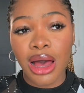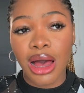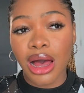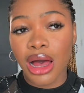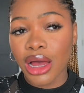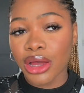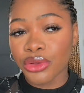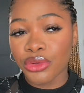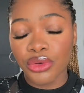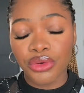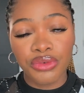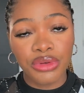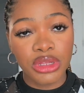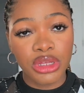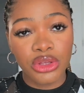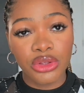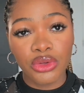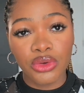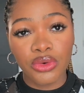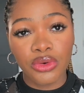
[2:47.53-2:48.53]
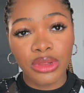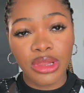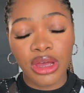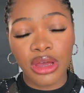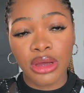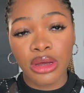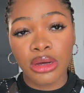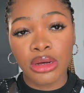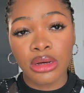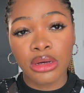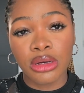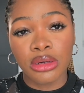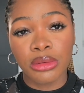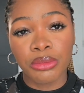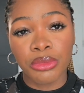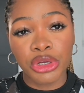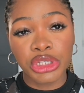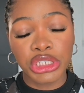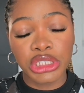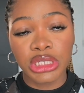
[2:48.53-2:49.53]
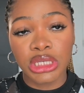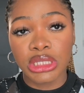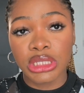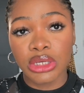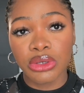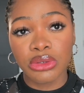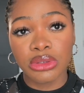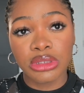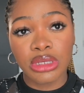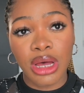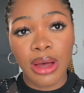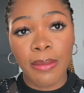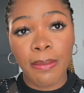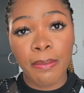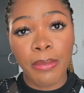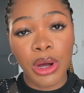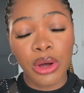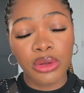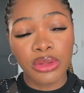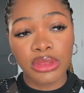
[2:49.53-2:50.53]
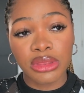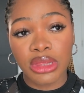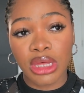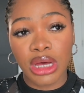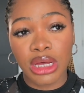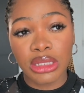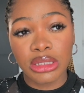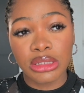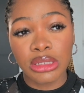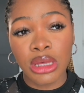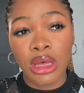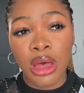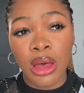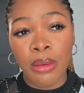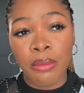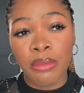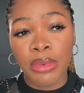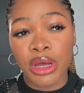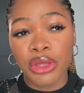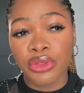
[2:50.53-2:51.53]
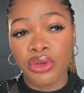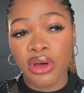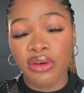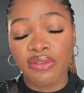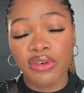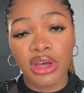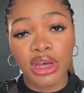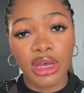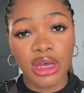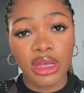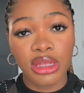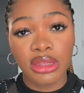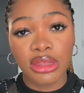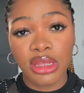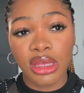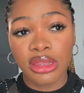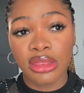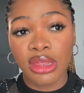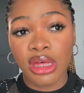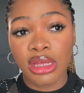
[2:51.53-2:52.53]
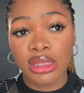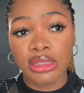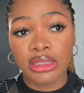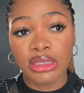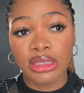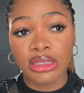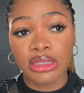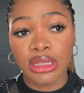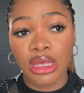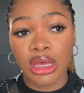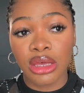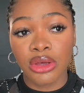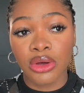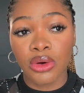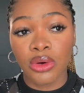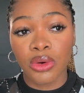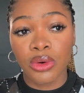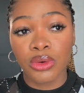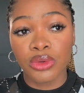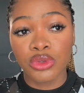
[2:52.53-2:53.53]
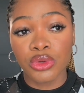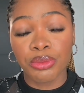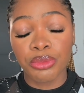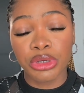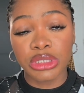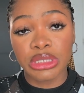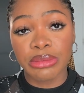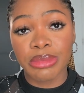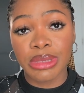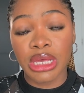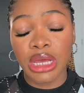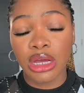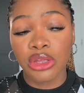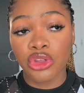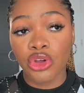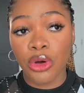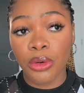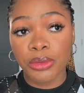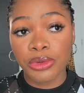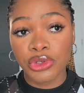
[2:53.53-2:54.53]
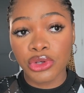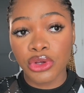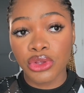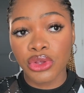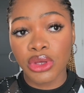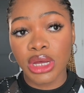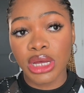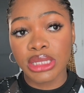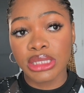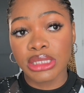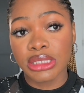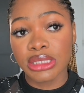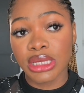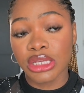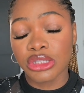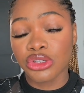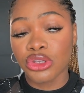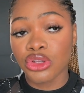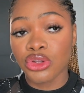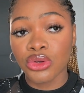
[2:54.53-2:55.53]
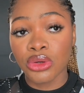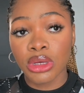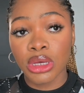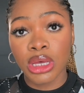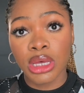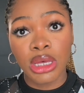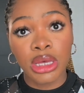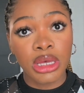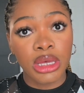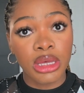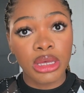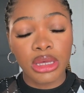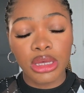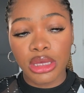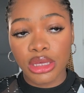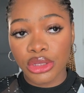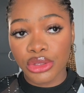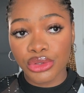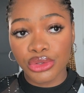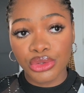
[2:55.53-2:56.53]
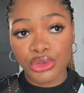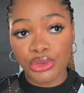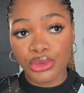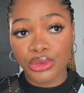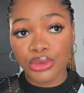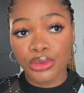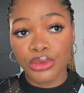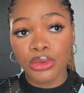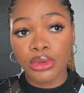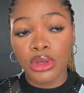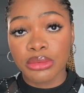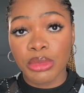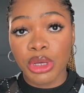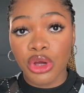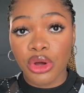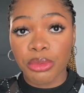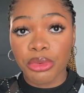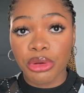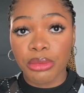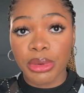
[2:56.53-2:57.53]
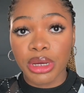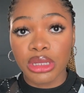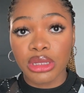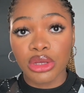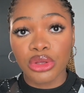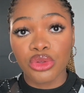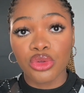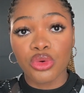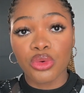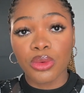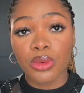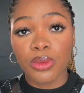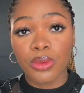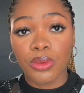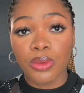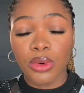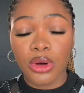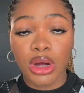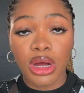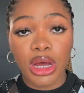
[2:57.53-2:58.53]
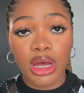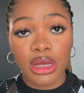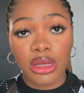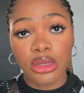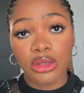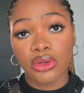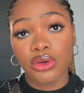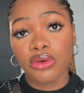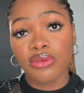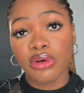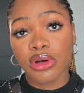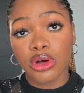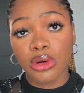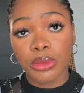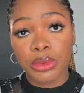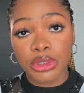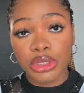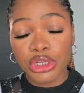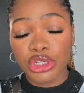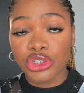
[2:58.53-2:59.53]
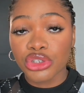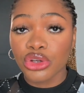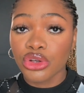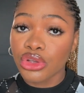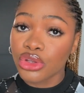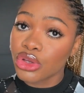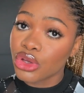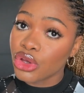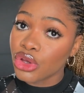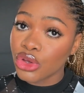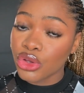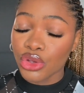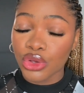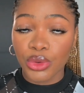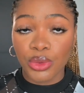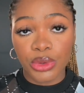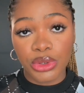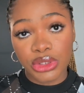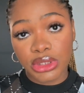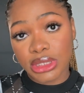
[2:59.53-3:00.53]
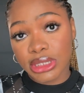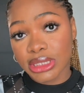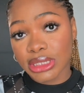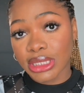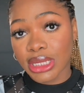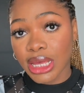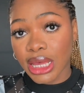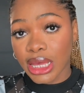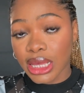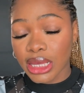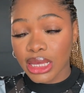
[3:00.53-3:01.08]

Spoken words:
I don't really know like much details about that, but I know I've heard that that is like also possibly an option you can decide to look into. Make up your mind and know what kind of accommodation you want to stay